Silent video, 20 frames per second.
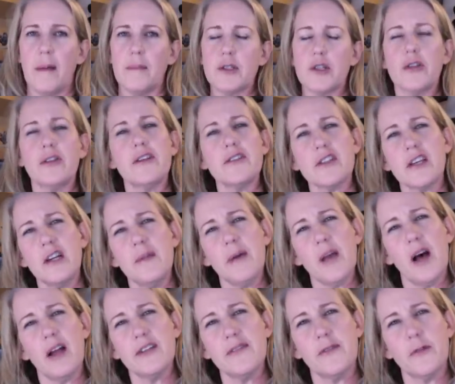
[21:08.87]
So there's going to be
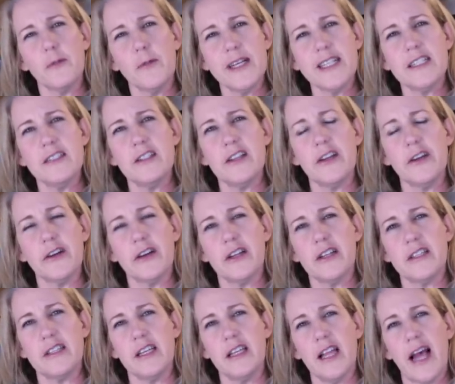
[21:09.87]
all different reasons that you're
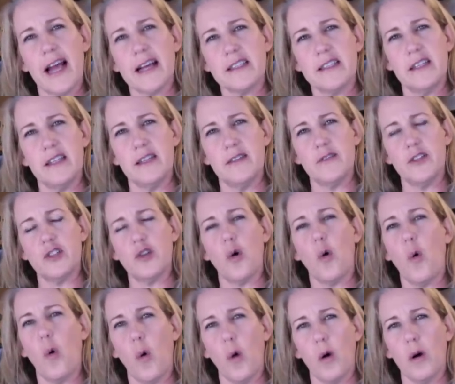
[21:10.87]
going to see laxatives
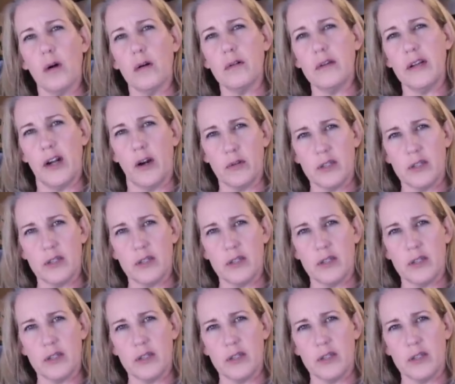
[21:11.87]
or